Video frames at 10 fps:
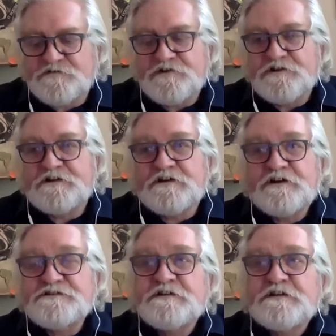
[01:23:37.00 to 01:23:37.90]
very
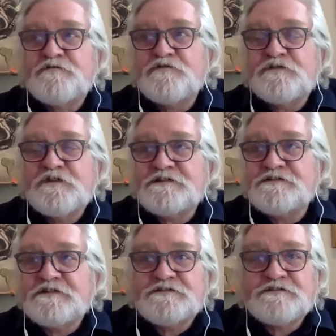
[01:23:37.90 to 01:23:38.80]
closely. If you take
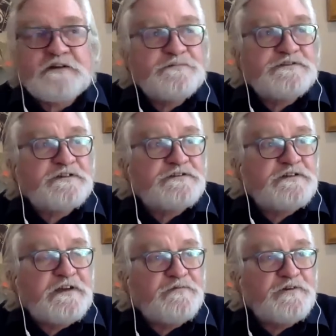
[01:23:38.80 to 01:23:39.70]
six times
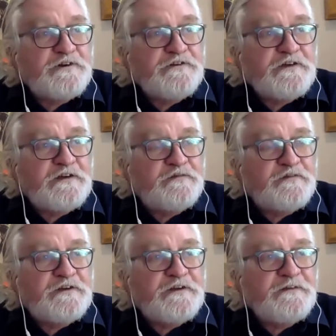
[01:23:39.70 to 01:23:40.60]
16, what do you get,
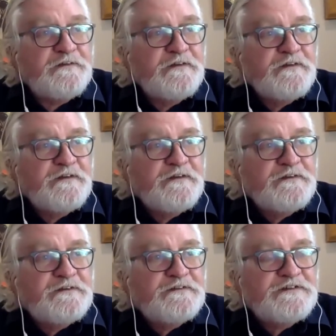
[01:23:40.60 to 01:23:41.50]
Rita?
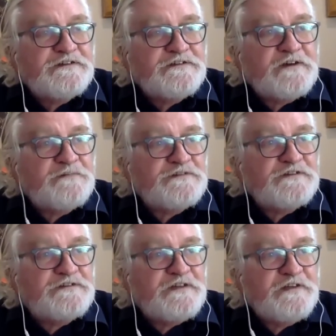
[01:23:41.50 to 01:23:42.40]
Six times
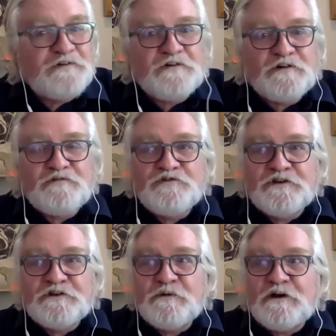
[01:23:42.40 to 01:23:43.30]
16 and a half, you
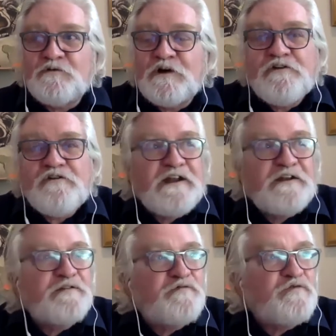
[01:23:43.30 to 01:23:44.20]
get about one
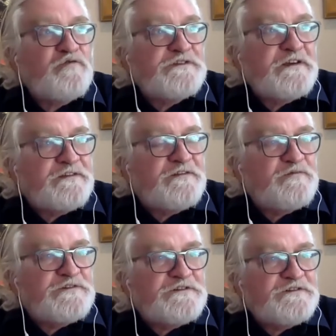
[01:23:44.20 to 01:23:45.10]
rand and four cents,
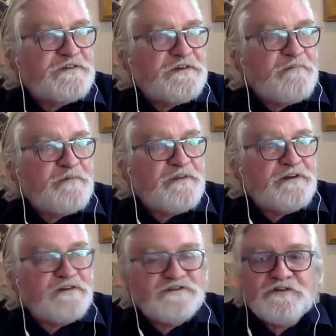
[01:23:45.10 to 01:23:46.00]
which is the number that
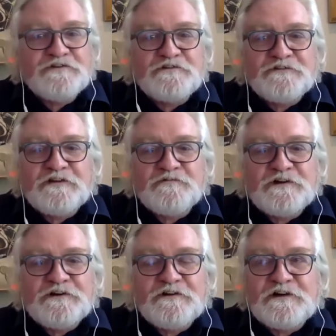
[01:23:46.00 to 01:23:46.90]
I showed on that
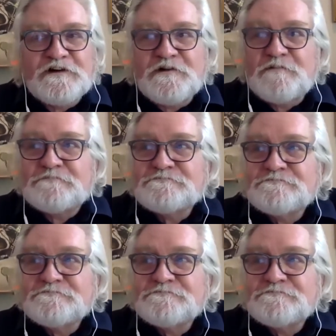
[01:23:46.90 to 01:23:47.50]
one diagram.